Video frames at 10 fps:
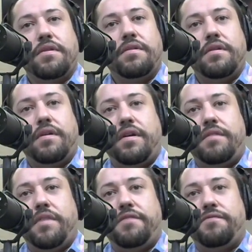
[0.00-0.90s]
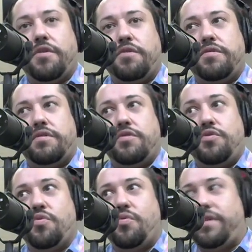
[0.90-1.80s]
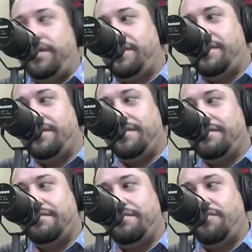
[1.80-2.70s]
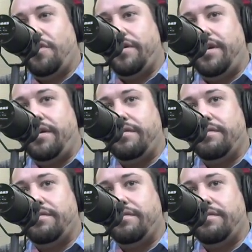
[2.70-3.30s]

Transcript: had my first joint working